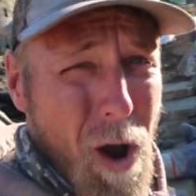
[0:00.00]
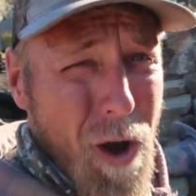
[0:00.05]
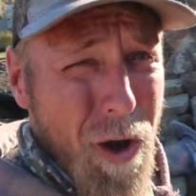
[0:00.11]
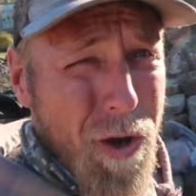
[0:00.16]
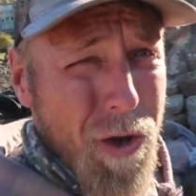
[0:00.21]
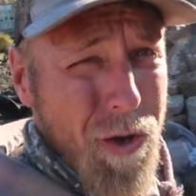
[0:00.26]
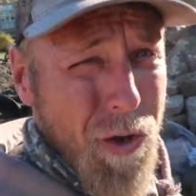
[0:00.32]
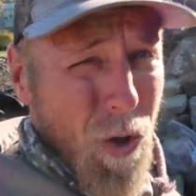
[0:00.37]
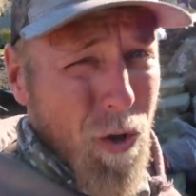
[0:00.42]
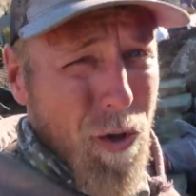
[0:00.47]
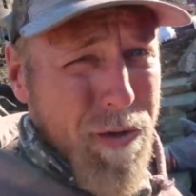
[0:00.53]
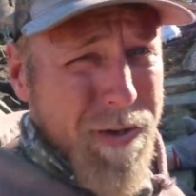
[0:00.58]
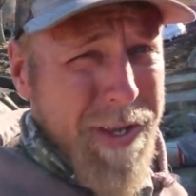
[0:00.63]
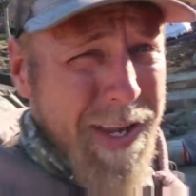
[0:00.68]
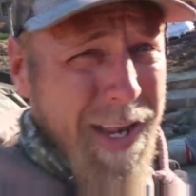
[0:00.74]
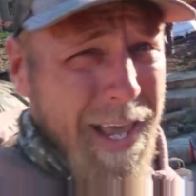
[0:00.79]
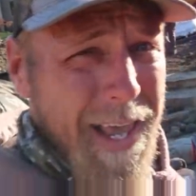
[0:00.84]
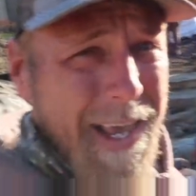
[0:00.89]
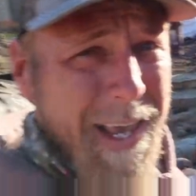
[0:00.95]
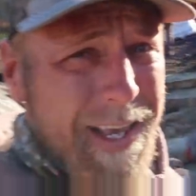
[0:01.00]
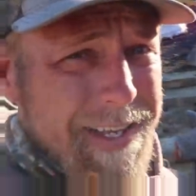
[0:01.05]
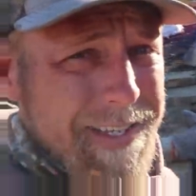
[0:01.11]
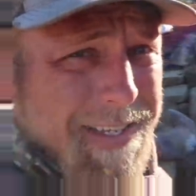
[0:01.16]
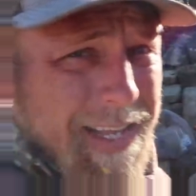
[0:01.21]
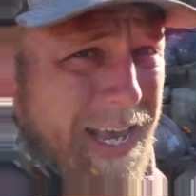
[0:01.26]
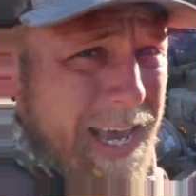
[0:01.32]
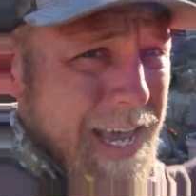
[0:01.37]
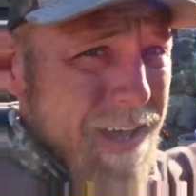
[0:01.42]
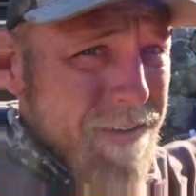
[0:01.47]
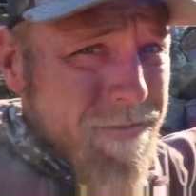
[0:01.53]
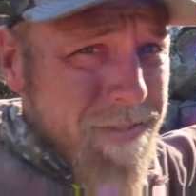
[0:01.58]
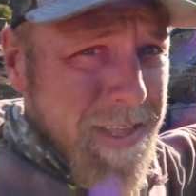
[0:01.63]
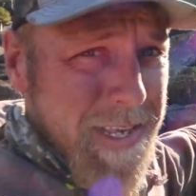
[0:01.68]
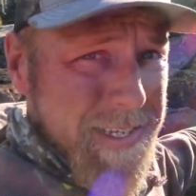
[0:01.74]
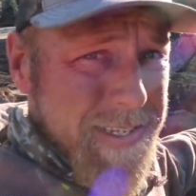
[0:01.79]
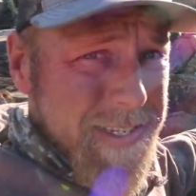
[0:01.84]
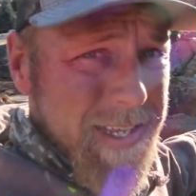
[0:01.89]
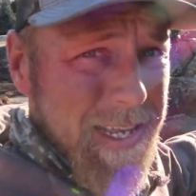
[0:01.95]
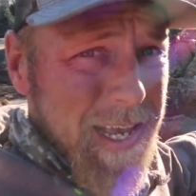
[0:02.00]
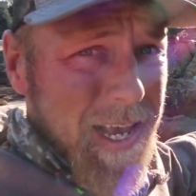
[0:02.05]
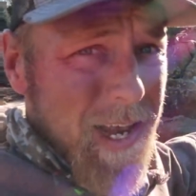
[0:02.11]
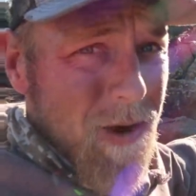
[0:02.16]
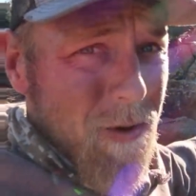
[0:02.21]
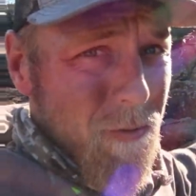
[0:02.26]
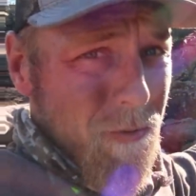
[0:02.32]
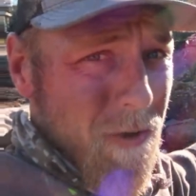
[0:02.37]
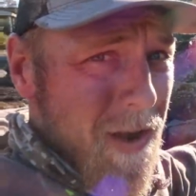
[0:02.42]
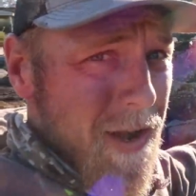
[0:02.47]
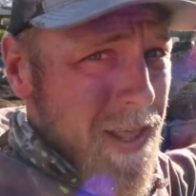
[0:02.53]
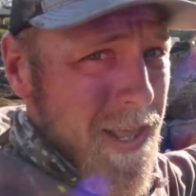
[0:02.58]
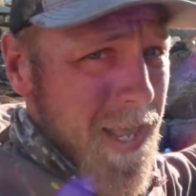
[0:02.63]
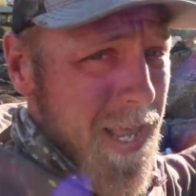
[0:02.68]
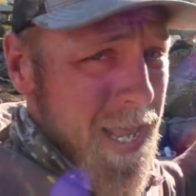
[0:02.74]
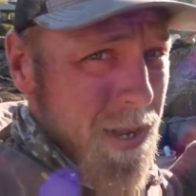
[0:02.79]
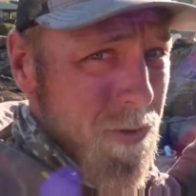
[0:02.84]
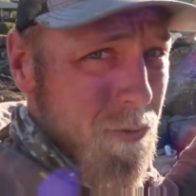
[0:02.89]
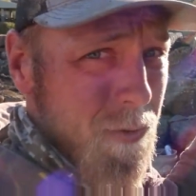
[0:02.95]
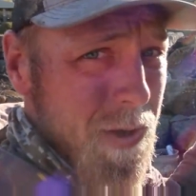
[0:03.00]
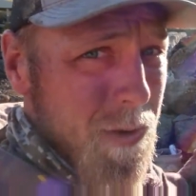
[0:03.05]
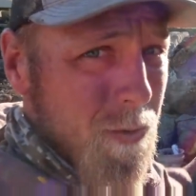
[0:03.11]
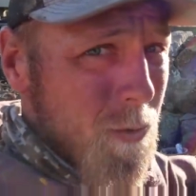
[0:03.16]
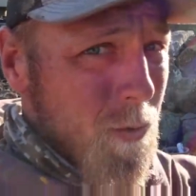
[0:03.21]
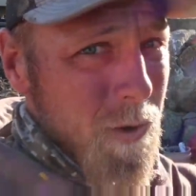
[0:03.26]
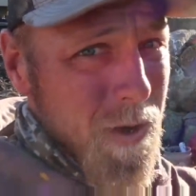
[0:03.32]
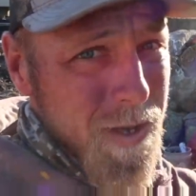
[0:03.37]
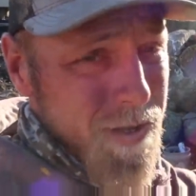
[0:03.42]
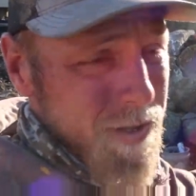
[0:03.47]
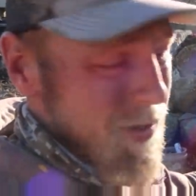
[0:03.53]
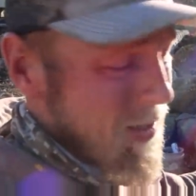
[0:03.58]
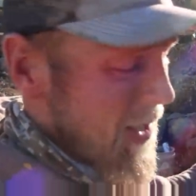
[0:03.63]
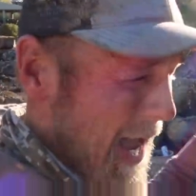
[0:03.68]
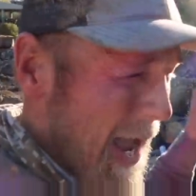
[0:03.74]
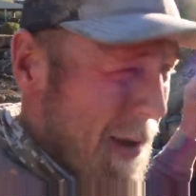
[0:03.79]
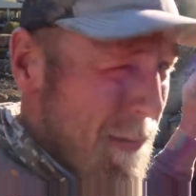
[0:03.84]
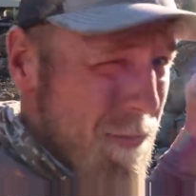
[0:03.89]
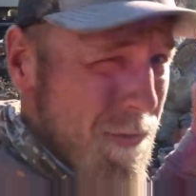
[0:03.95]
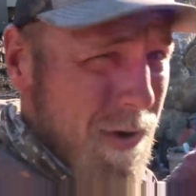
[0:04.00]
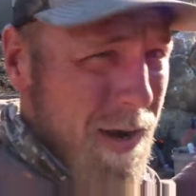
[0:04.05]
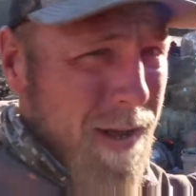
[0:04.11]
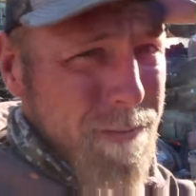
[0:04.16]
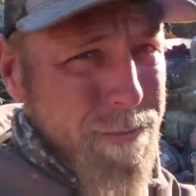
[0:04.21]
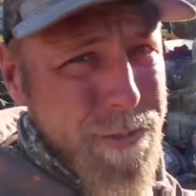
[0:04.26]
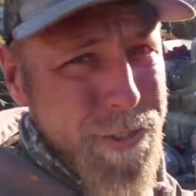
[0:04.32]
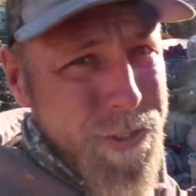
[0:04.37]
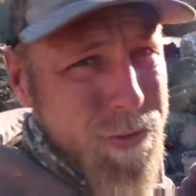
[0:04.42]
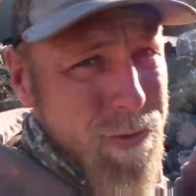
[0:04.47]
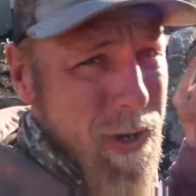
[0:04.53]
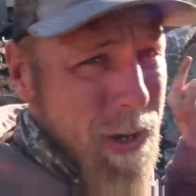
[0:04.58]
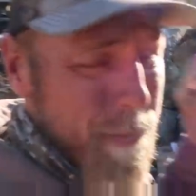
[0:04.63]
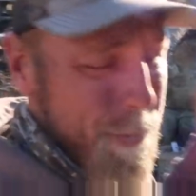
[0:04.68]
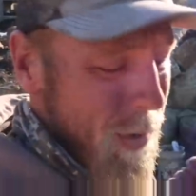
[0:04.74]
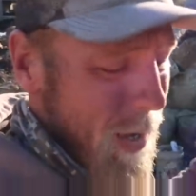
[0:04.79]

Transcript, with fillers: Our goal today is to have this thing running and we will. I promise you, I